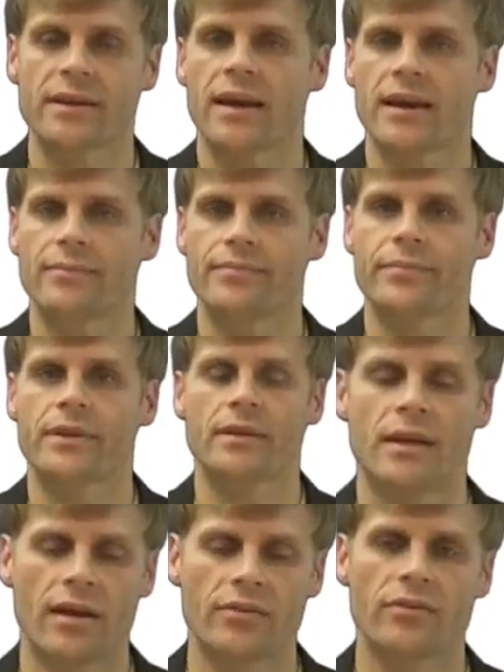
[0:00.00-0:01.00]
Okay,
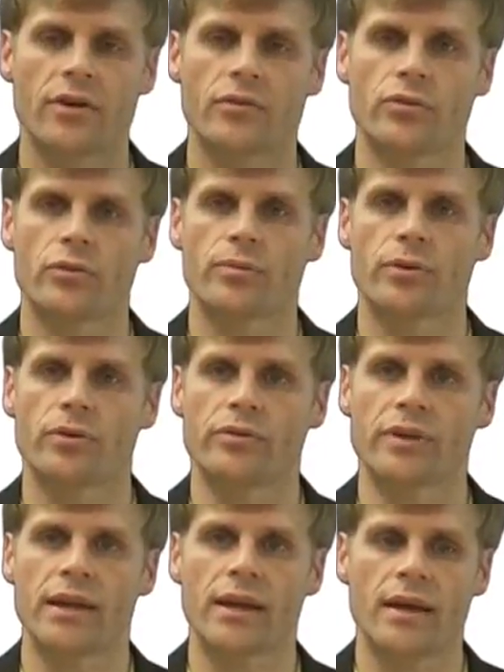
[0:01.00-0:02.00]
have to vote to
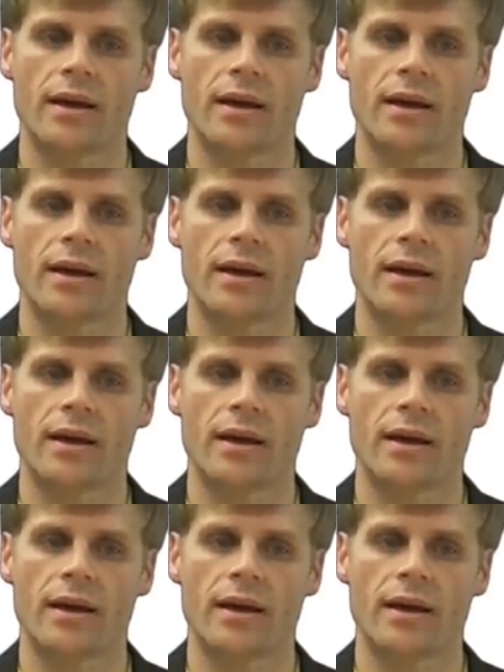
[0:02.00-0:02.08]
approve it.